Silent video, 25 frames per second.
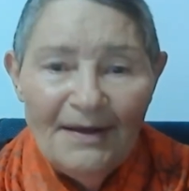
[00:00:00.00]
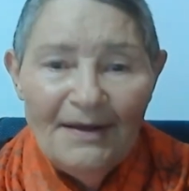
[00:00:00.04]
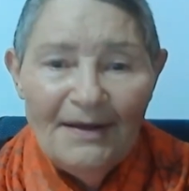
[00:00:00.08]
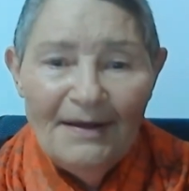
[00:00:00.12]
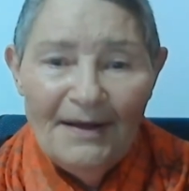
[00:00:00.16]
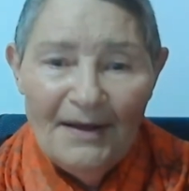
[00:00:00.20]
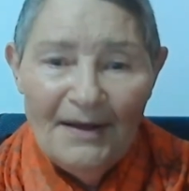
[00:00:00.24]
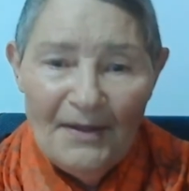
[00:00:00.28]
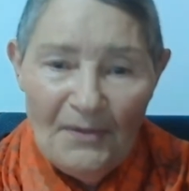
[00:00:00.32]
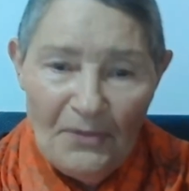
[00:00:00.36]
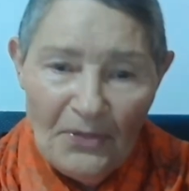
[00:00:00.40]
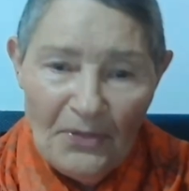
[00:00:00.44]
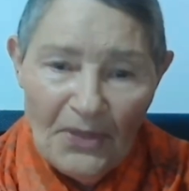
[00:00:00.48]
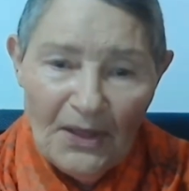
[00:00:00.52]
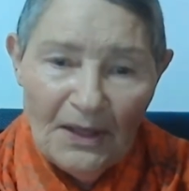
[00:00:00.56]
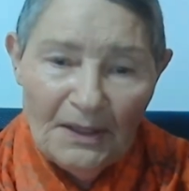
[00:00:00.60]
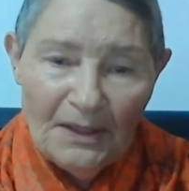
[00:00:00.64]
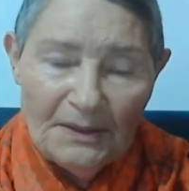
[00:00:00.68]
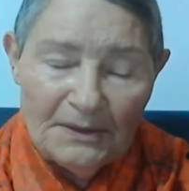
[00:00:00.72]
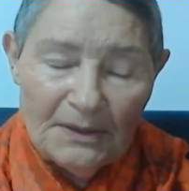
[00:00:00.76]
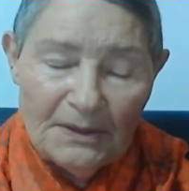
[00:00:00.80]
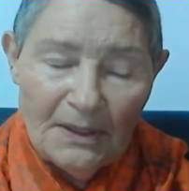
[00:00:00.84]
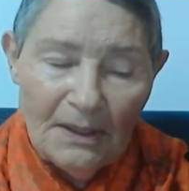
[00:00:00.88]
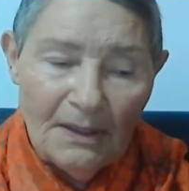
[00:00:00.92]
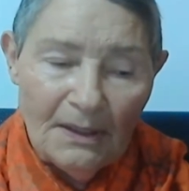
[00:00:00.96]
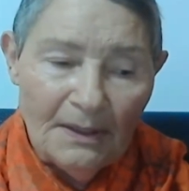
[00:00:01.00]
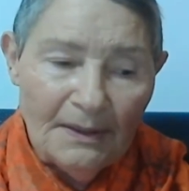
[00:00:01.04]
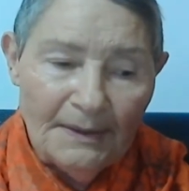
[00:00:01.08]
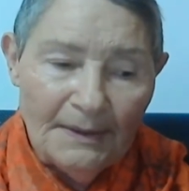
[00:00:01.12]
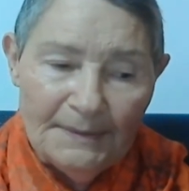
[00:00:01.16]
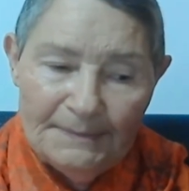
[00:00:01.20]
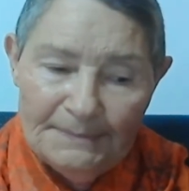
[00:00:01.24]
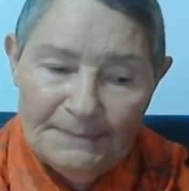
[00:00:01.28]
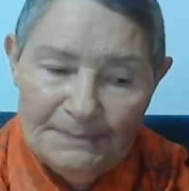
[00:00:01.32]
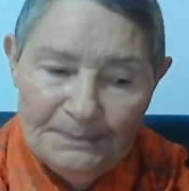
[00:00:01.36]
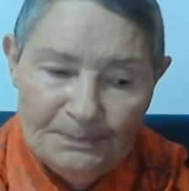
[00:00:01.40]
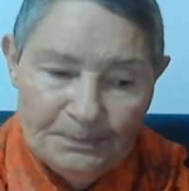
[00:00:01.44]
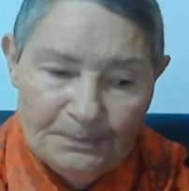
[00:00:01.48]
And that,
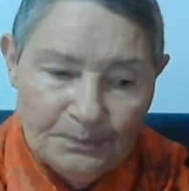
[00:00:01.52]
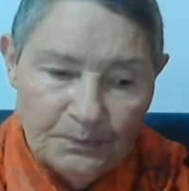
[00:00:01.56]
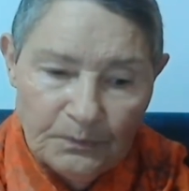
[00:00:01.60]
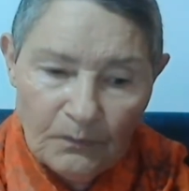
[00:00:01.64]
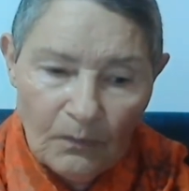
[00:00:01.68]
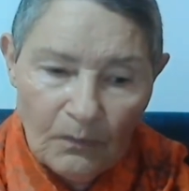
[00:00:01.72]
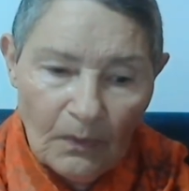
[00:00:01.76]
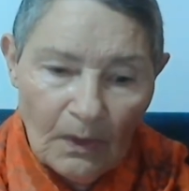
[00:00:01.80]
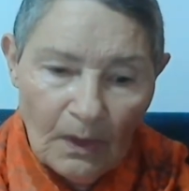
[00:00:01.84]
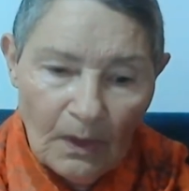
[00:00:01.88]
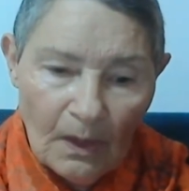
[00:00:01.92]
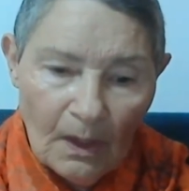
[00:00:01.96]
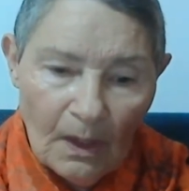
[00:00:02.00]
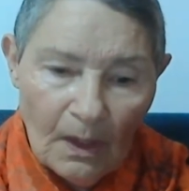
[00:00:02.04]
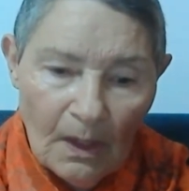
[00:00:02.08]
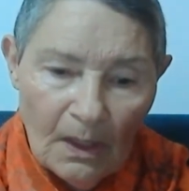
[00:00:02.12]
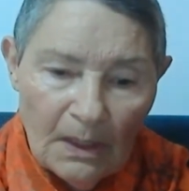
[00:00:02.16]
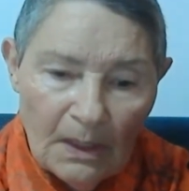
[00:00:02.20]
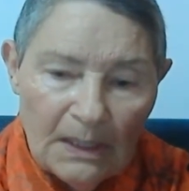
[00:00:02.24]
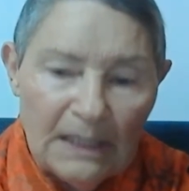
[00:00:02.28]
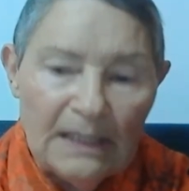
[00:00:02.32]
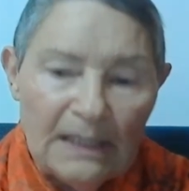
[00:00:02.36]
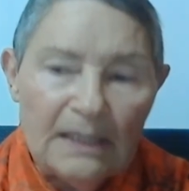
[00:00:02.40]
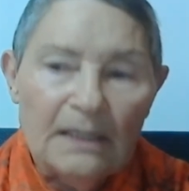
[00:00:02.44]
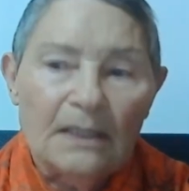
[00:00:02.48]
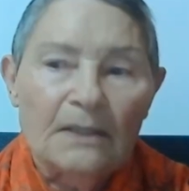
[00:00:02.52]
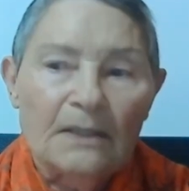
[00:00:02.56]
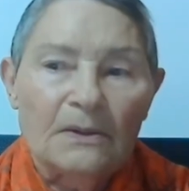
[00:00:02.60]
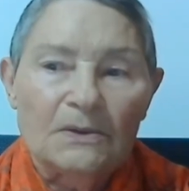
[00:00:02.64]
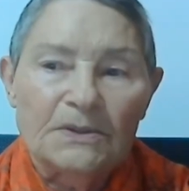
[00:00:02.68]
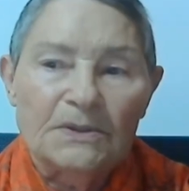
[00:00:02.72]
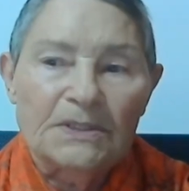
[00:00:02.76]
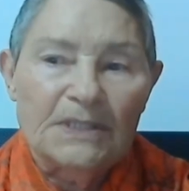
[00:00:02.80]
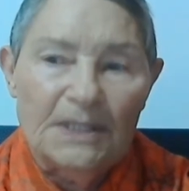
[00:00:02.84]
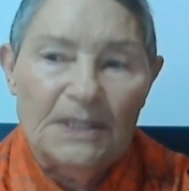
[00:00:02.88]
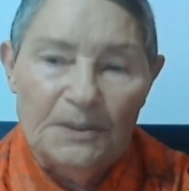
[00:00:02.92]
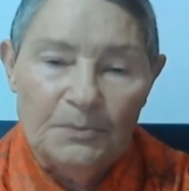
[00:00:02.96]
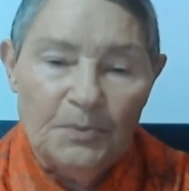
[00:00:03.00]
he killed
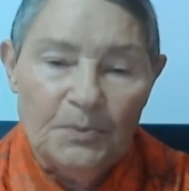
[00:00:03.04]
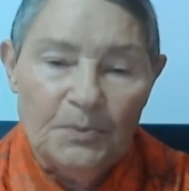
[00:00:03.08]
10